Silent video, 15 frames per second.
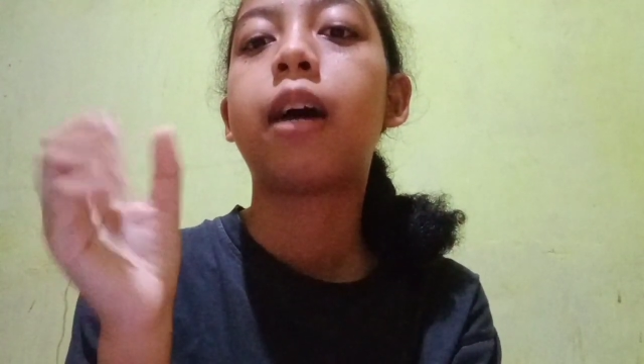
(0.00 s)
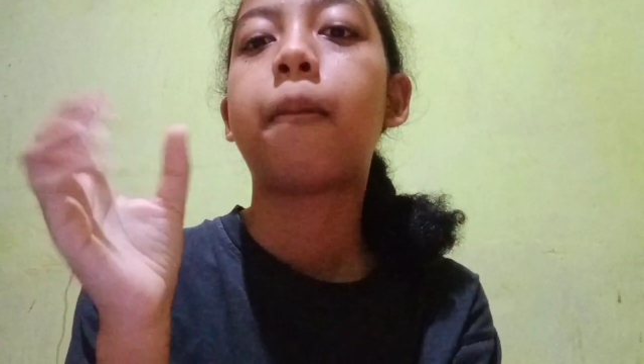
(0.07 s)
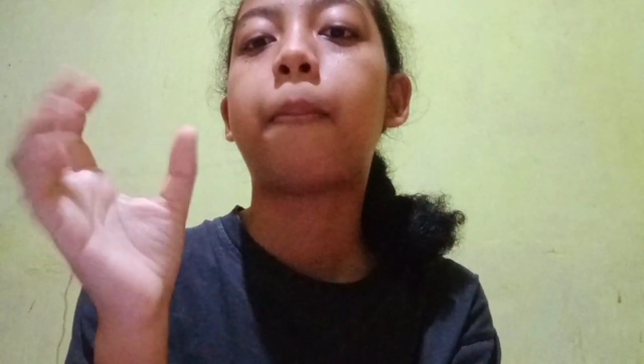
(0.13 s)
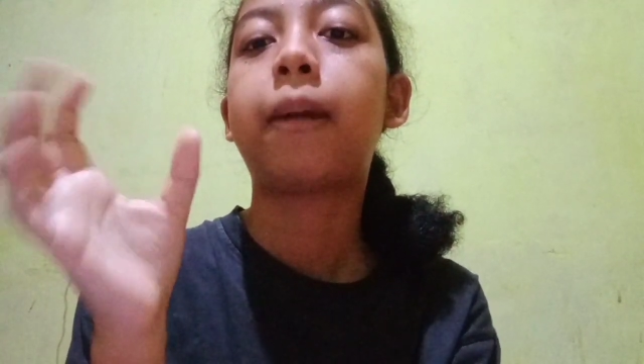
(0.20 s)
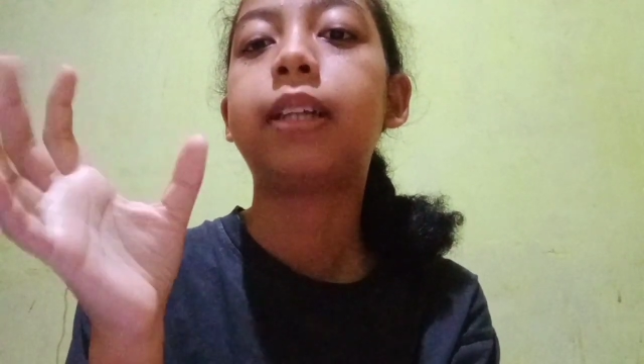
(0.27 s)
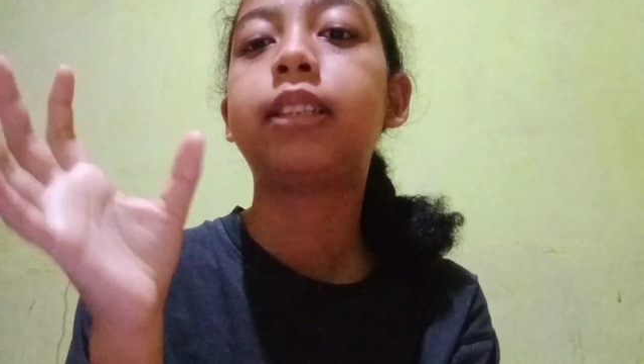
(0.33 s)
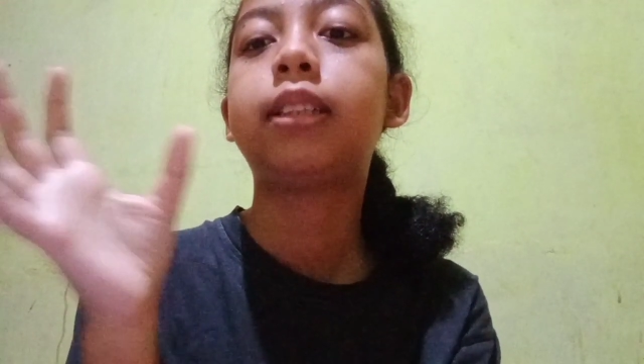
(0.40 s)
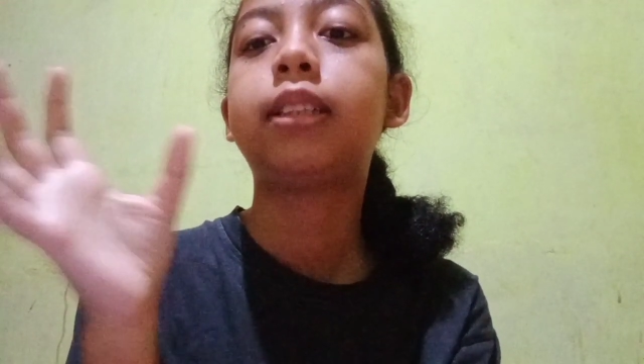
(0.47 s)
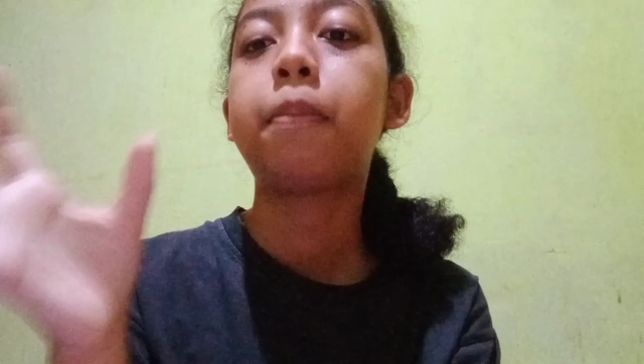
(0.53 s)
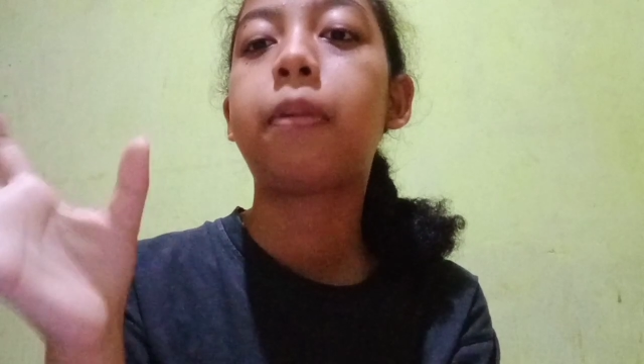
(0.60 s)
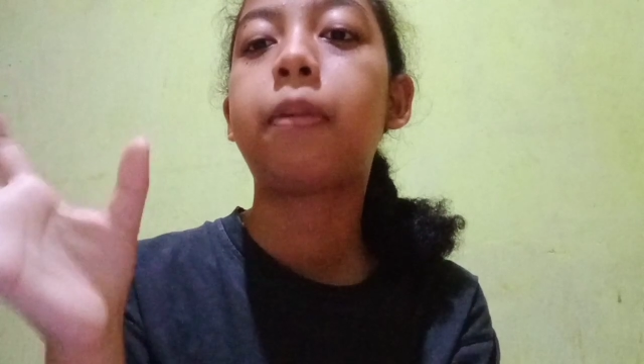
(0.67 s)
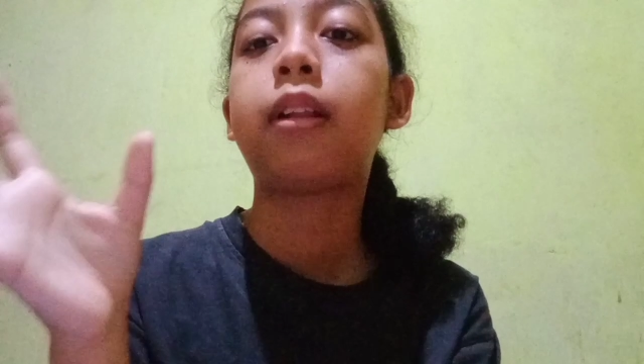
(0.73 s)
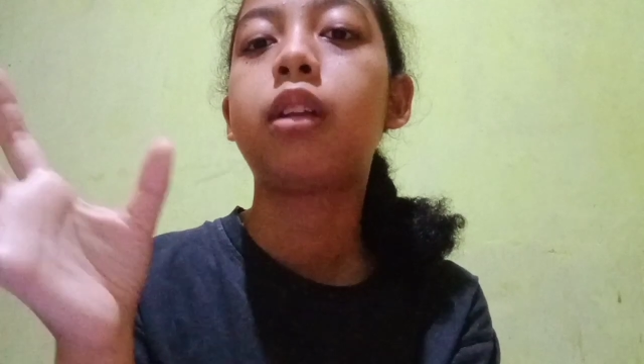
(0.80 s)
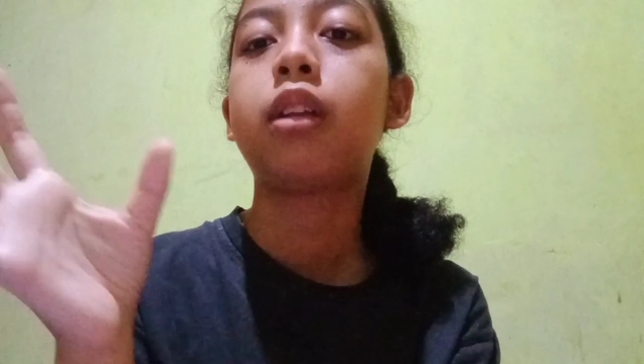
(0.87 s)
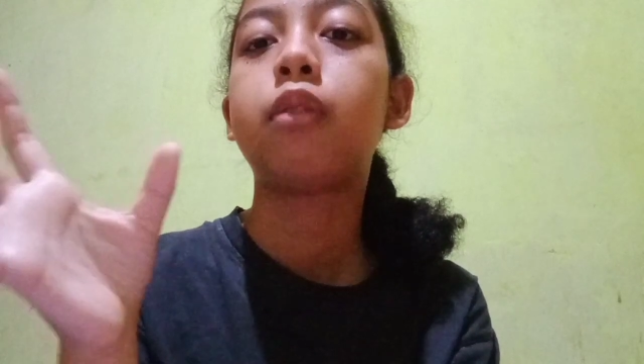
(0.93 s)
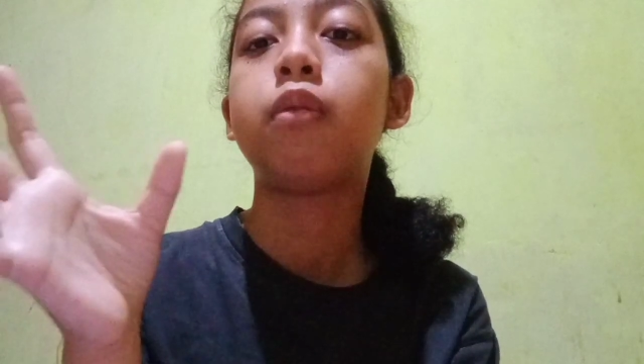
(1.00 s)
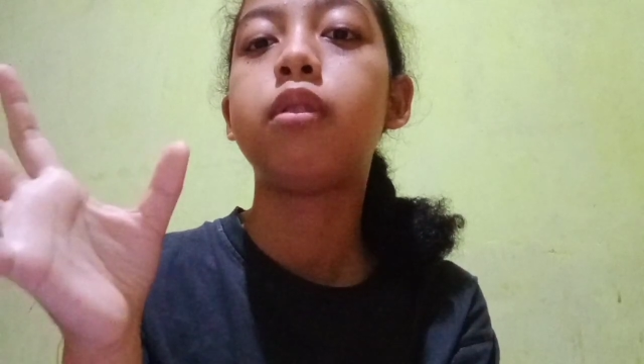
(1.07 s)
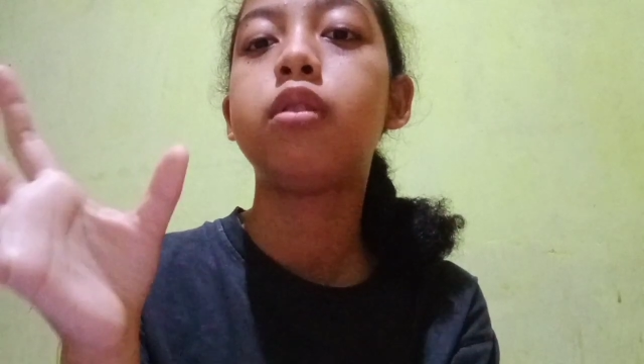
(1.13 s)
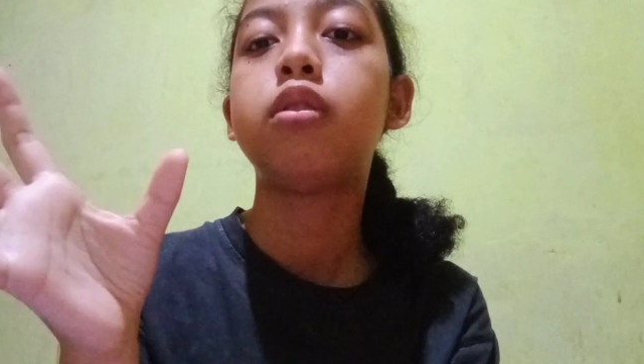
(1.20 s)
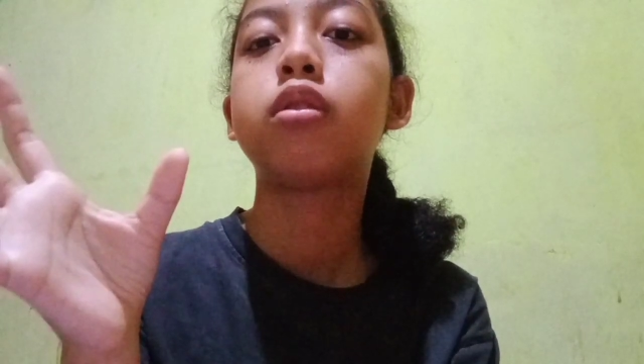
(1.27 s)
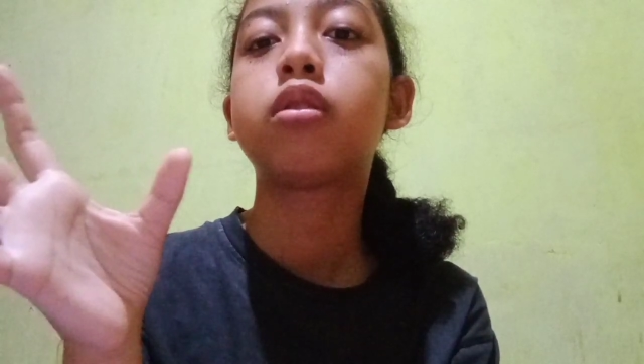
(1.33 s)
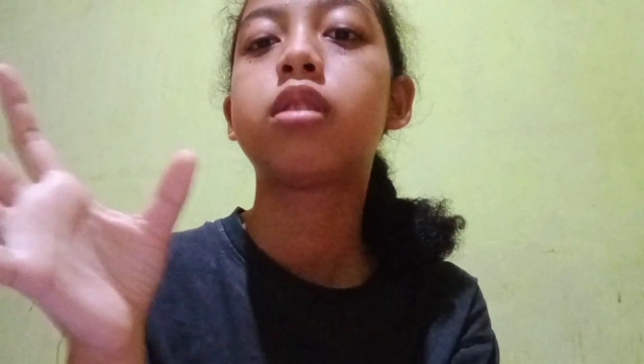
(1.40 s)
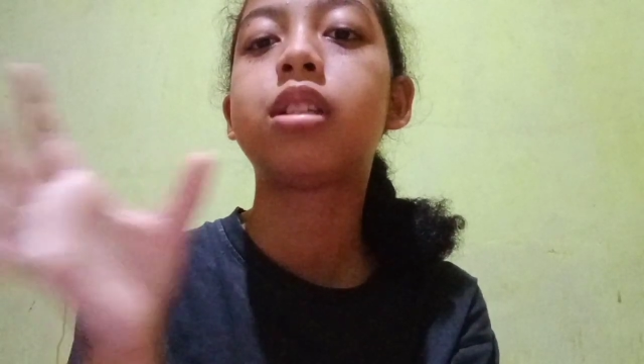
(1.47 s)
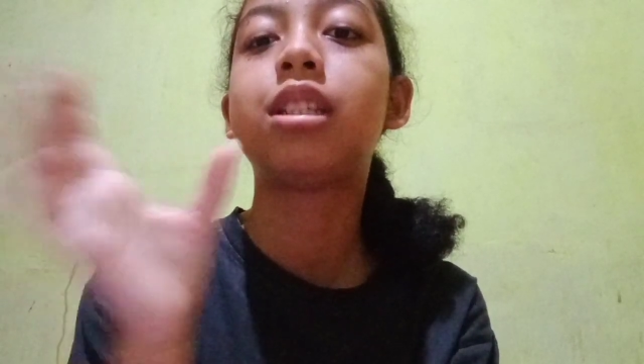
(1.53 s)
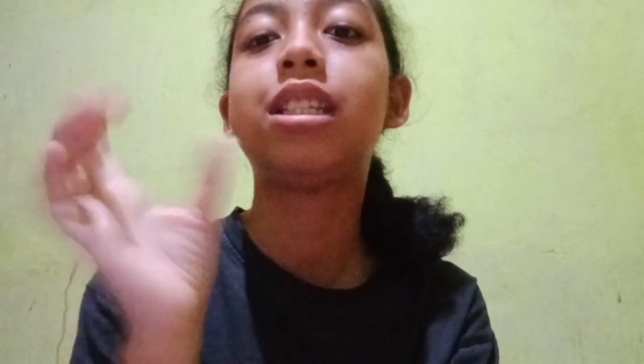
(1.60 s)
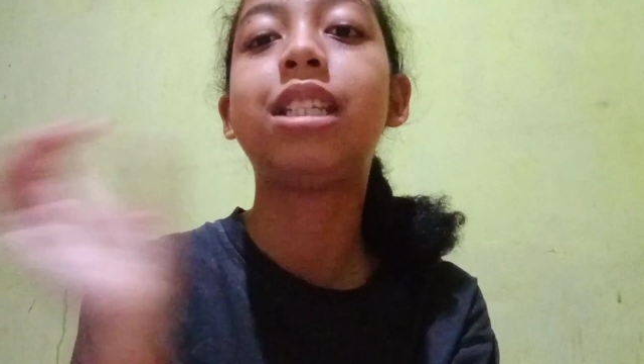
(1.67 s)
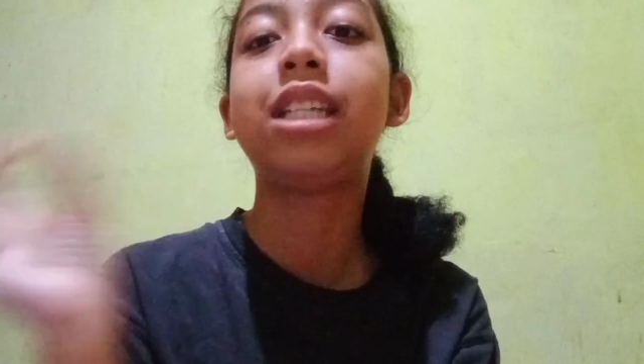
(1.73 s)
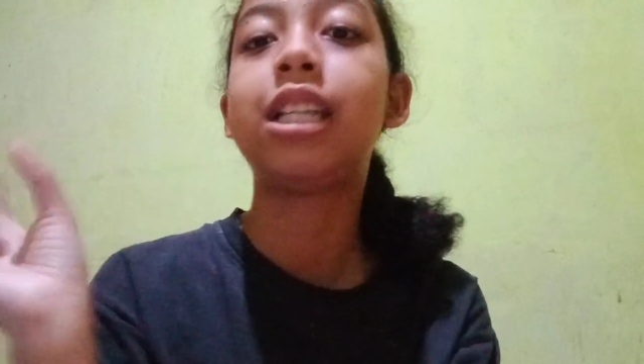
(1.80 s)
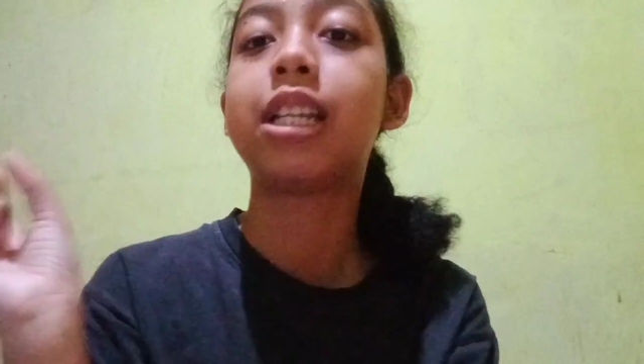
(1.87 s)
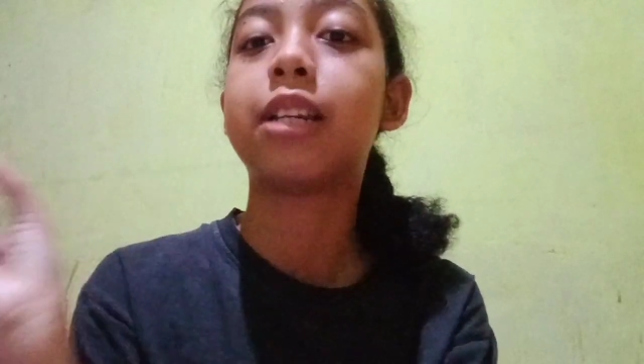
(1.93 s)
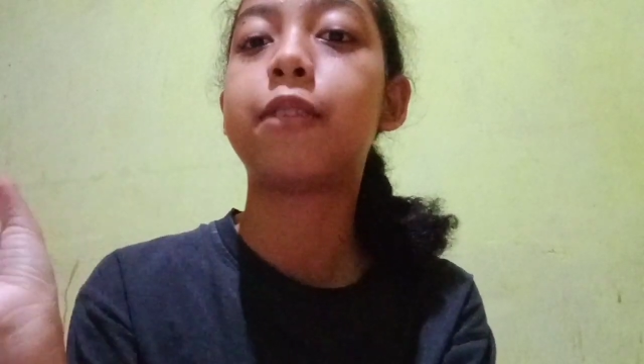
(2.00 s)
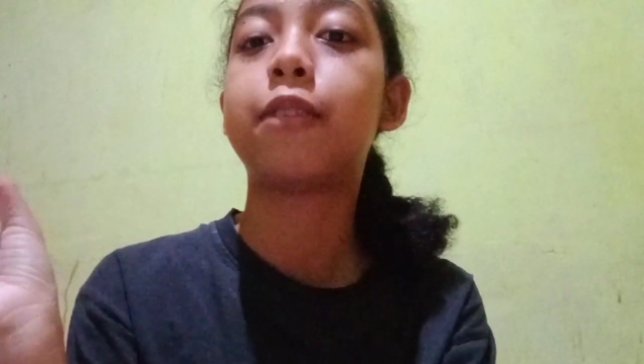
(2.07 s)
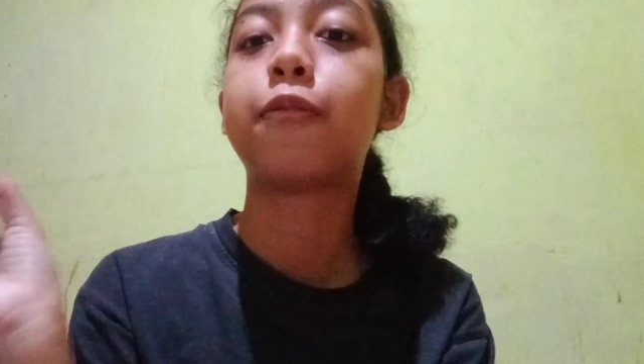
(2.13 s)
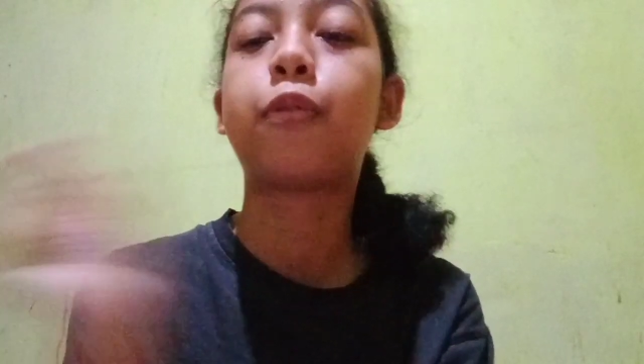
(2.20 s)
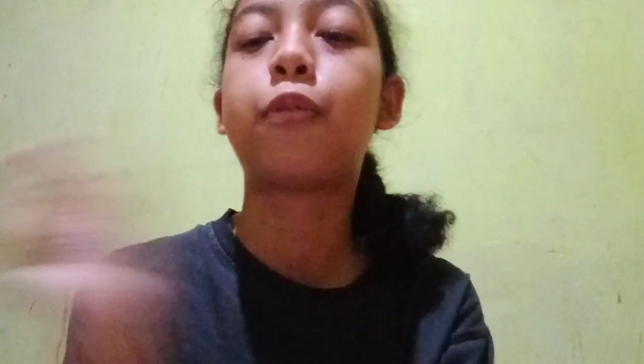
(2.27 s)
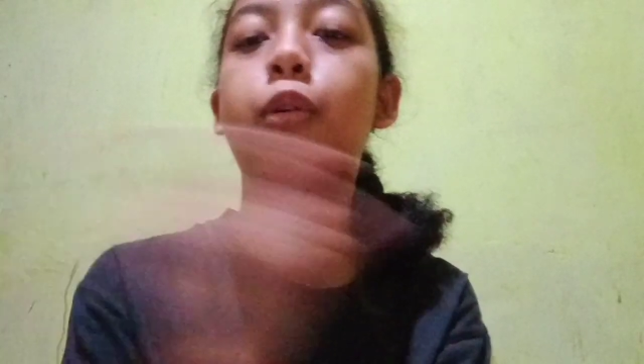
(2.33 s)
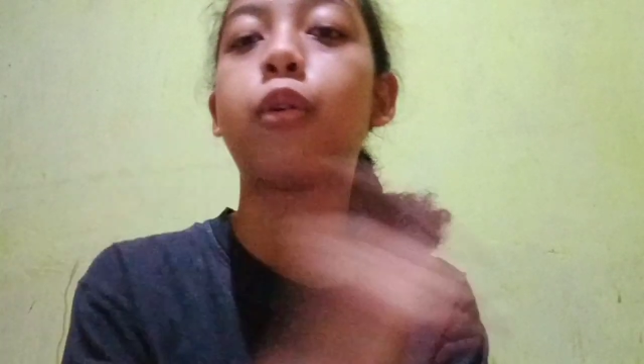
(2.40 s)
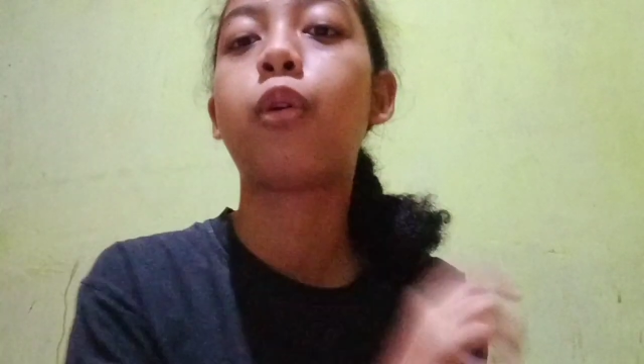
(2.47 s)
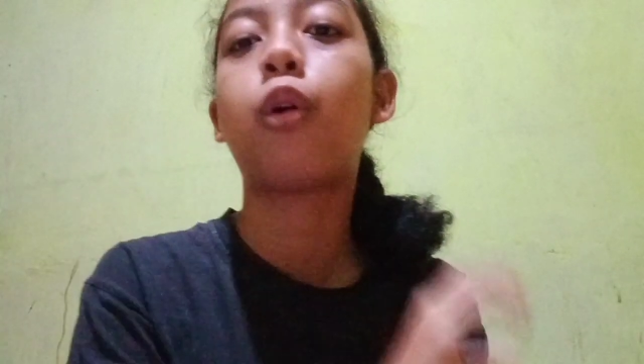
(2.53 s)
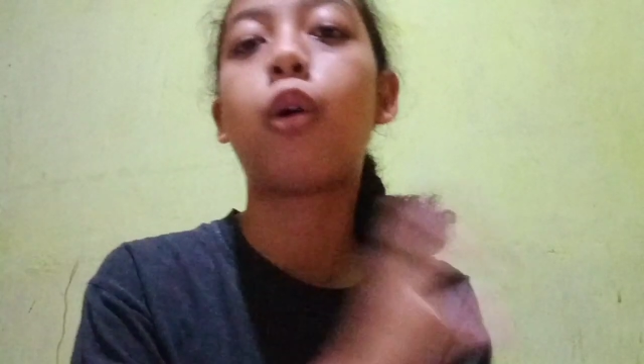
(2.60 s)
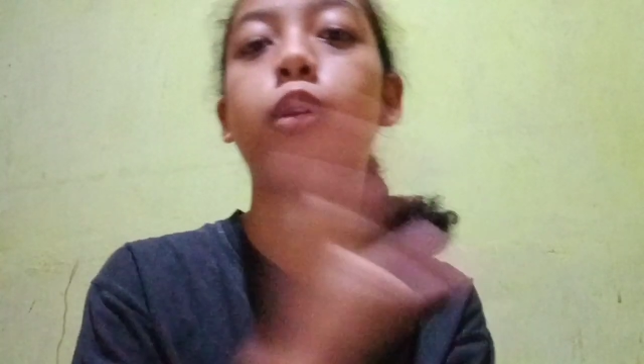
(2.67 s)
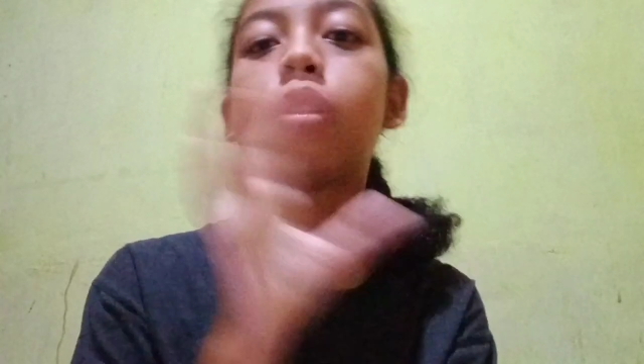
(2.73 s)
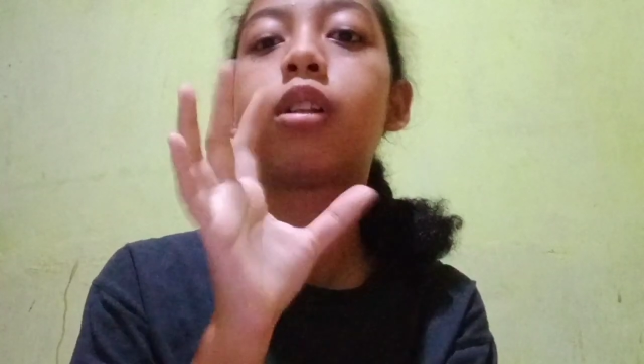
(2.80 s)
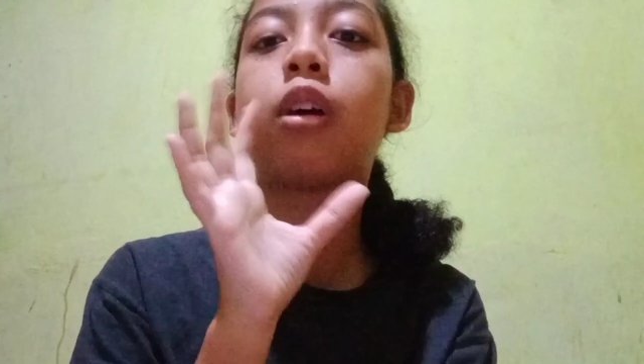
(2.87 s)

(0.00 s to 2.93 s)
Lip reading: past simple we use didn't for all